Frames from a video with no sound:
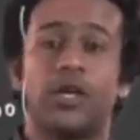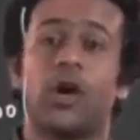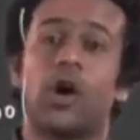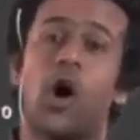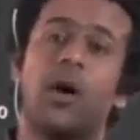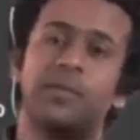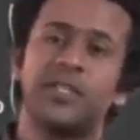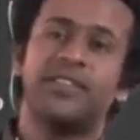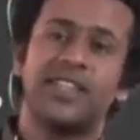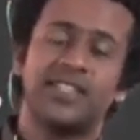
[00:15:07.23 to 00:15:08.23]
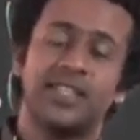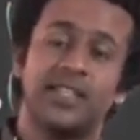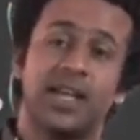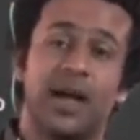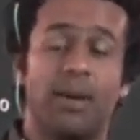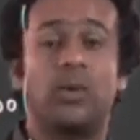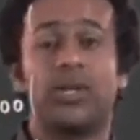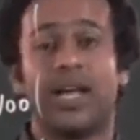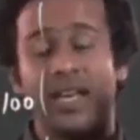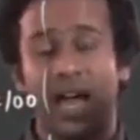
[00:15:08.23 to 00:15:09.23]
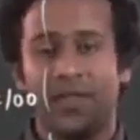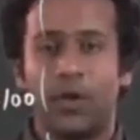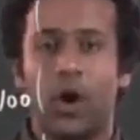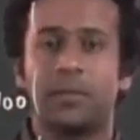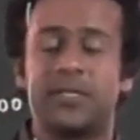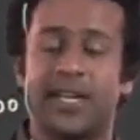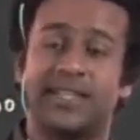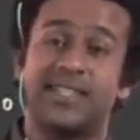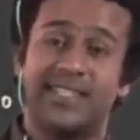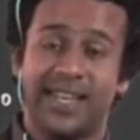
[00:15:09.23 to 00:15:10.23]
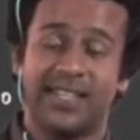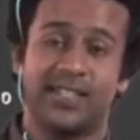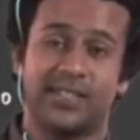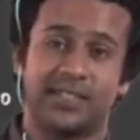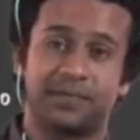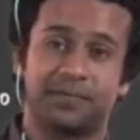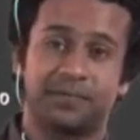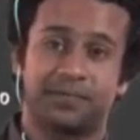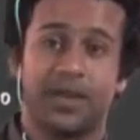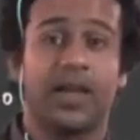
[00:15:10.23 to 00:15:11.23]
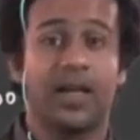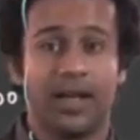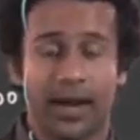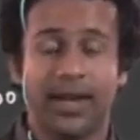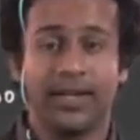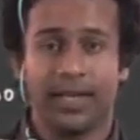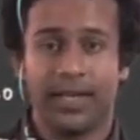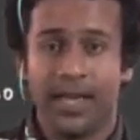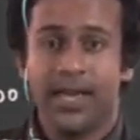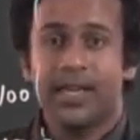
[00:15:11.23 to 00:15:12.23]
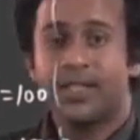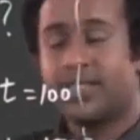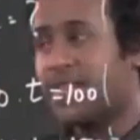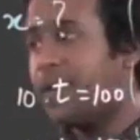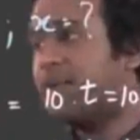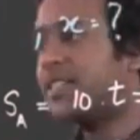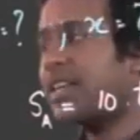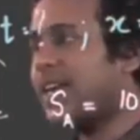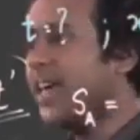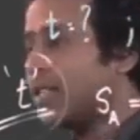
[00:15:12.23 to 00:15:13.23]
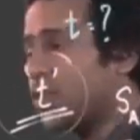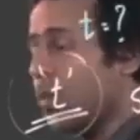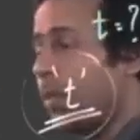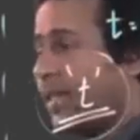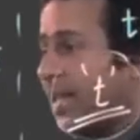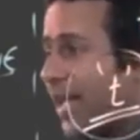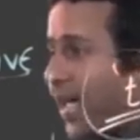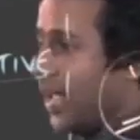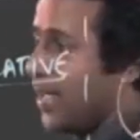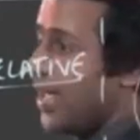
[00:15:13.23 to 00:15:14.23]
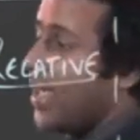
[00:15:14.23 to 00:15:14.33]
your observation about another object changes, right? Same is the case with A.